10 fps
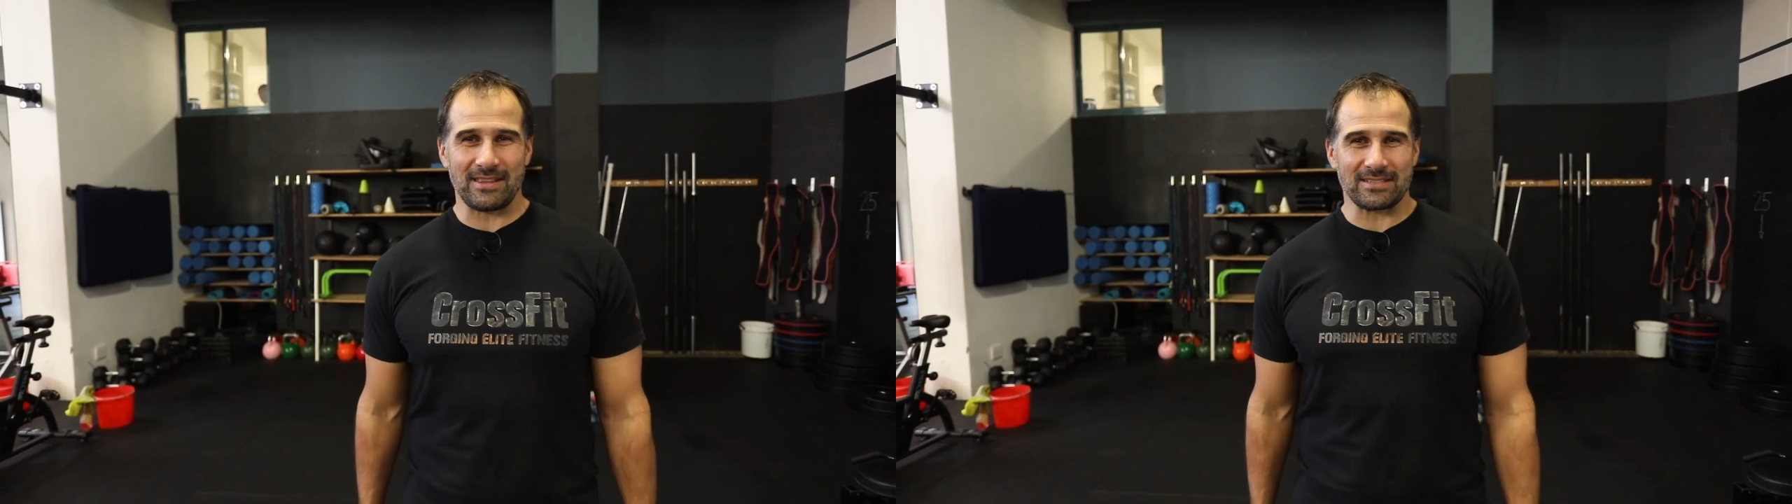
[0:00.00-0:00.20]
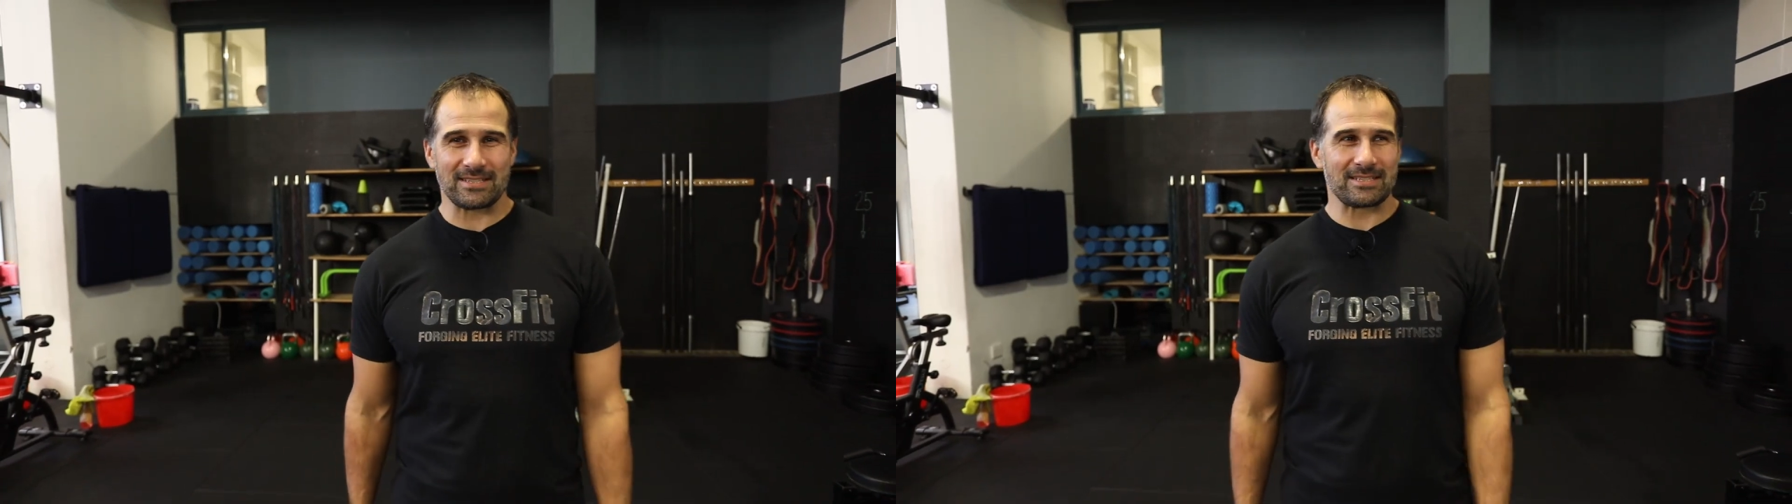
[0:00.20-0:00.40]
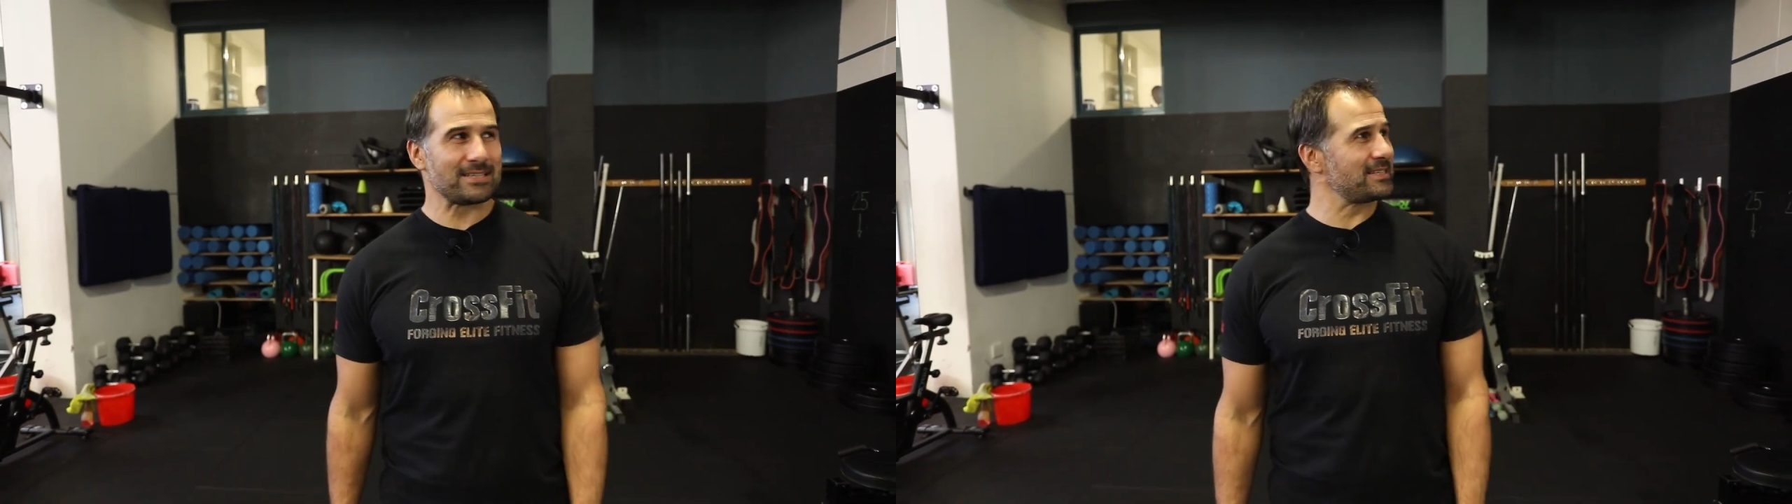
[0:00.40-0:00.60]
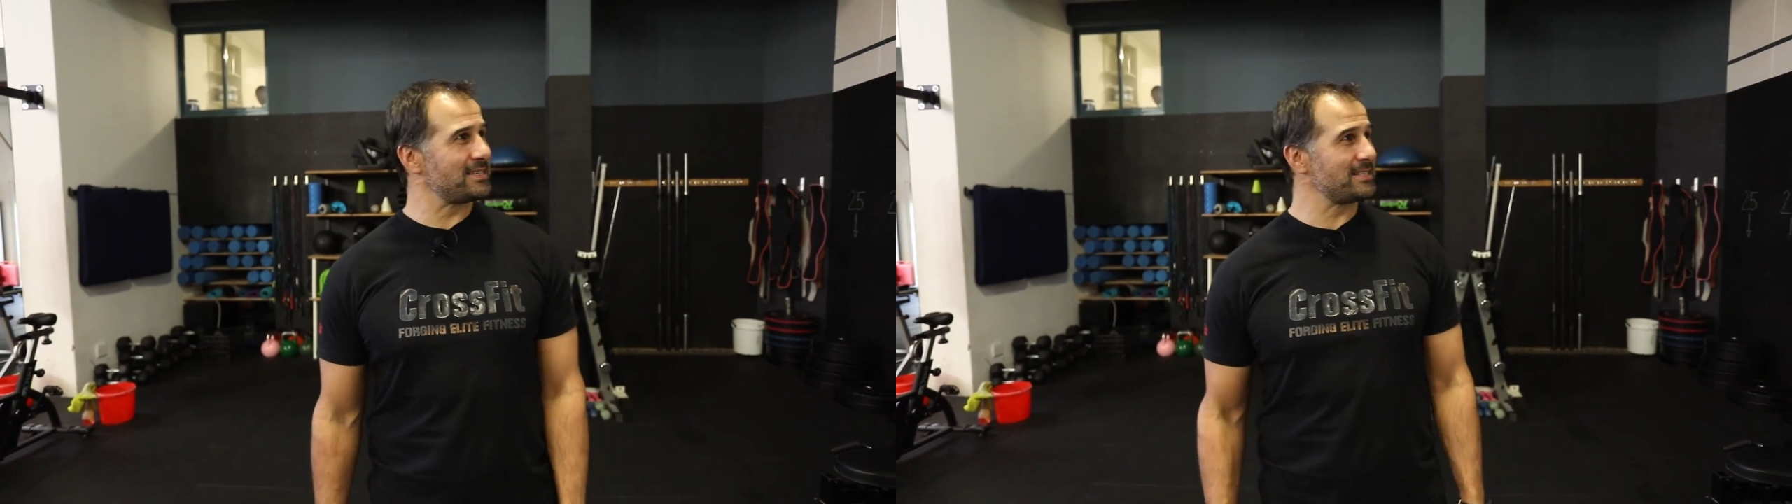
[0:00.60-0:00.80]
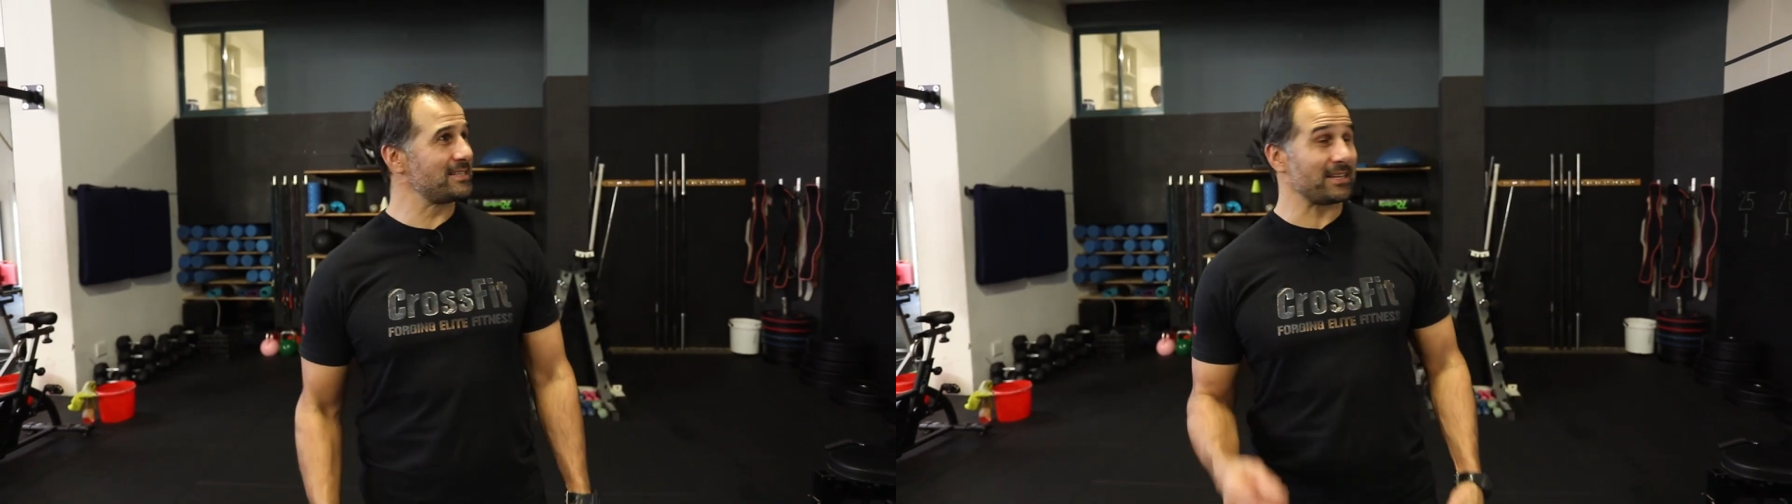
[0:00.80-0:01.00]
the
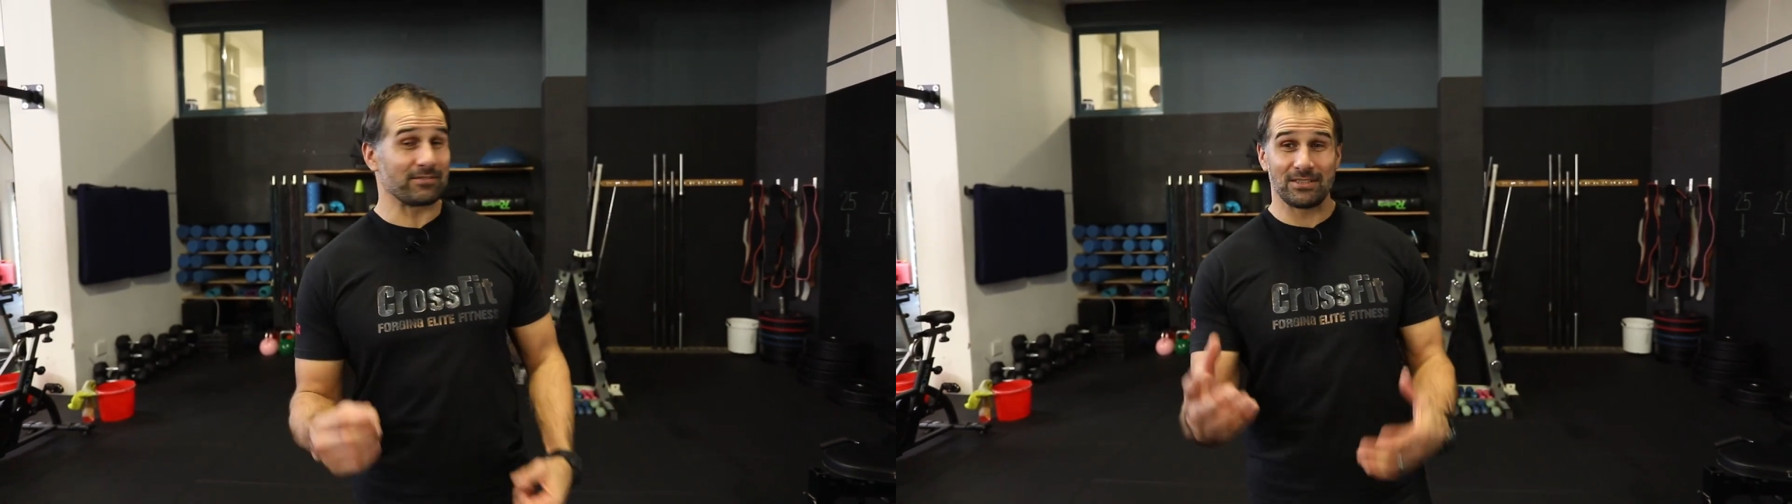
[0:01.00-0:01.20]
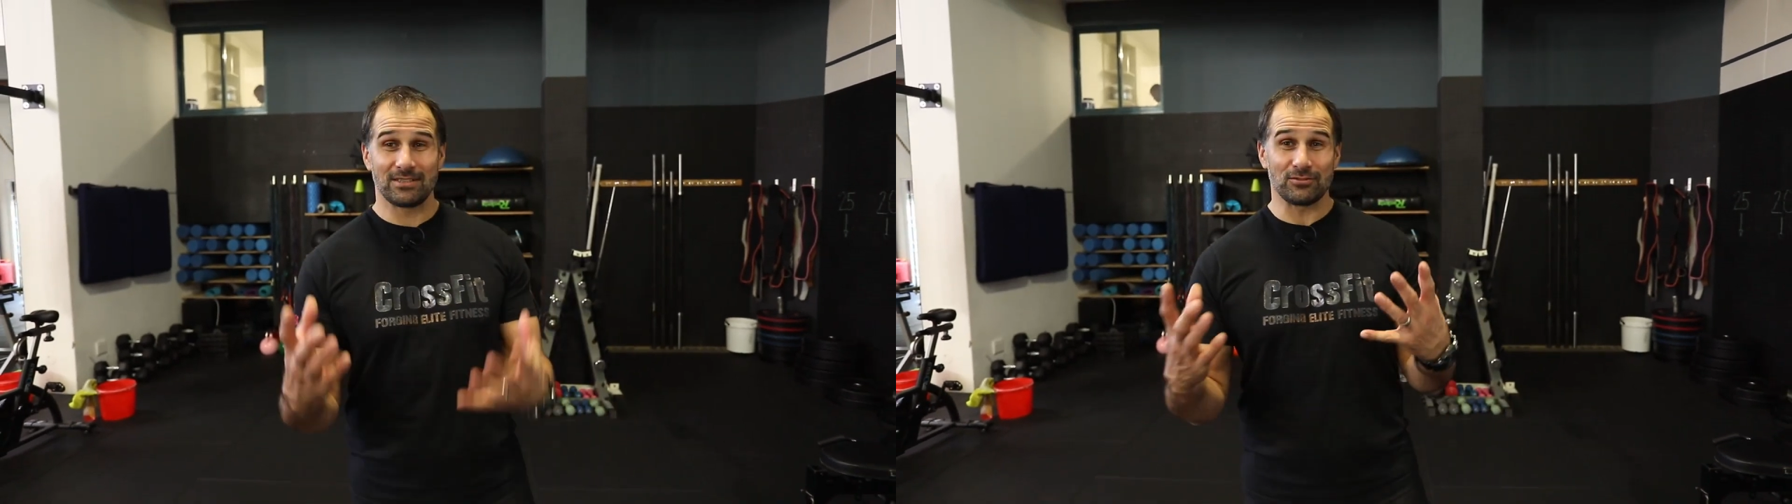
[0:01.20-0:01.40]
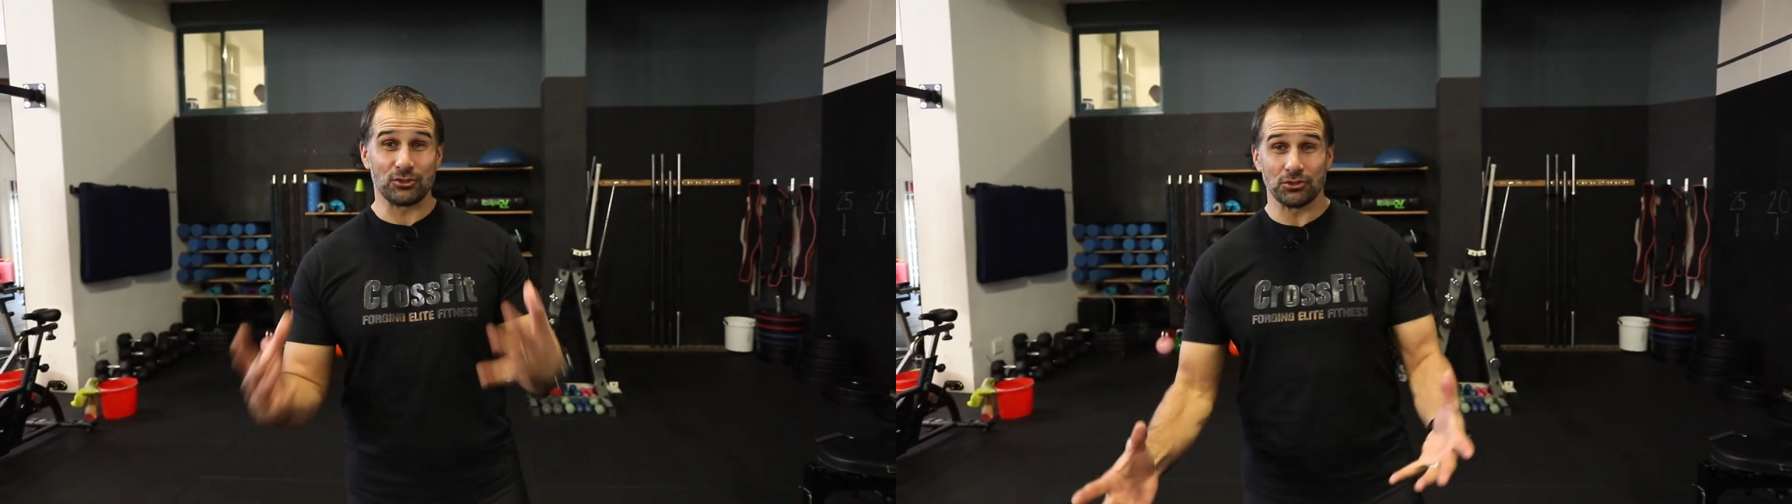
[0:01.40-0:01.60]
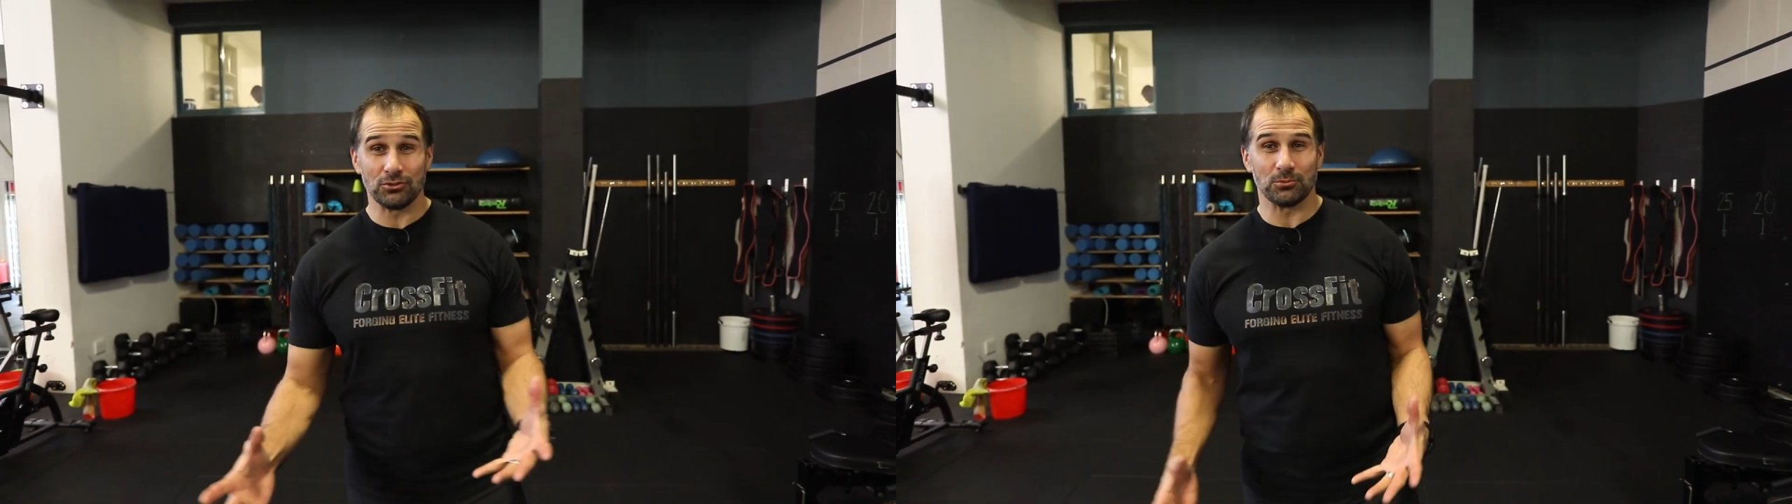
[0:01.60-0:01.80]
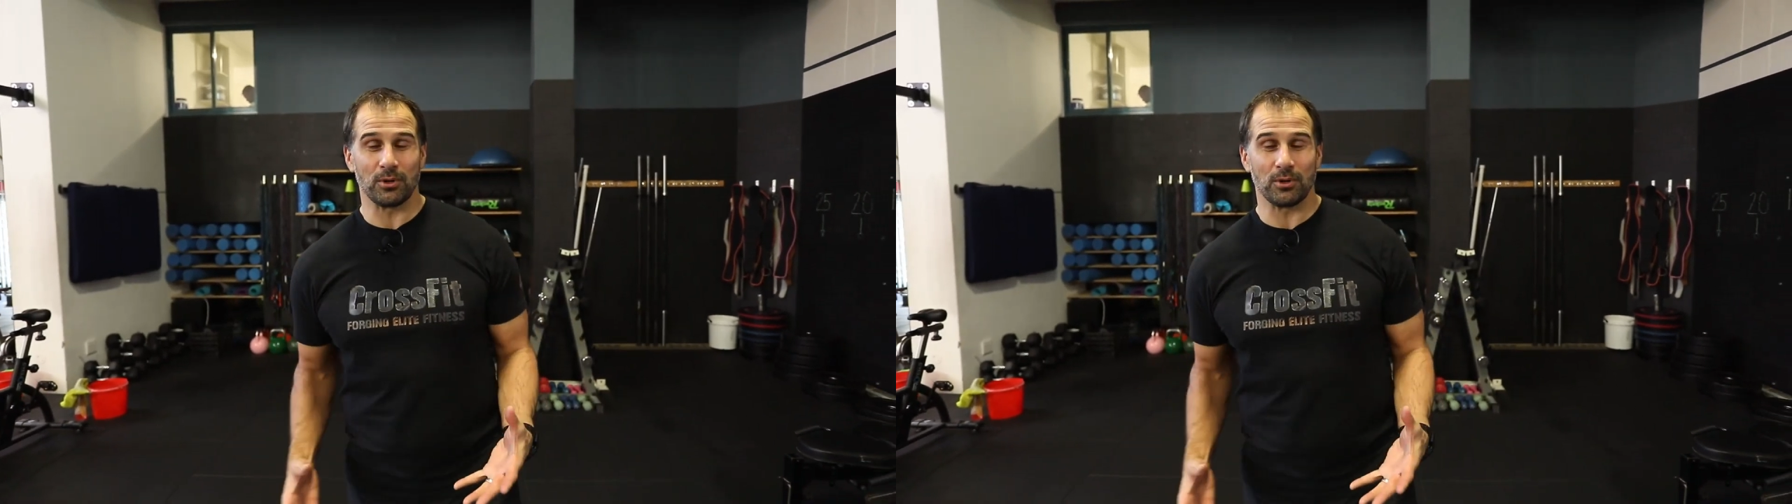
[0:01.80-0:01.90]
17th of June.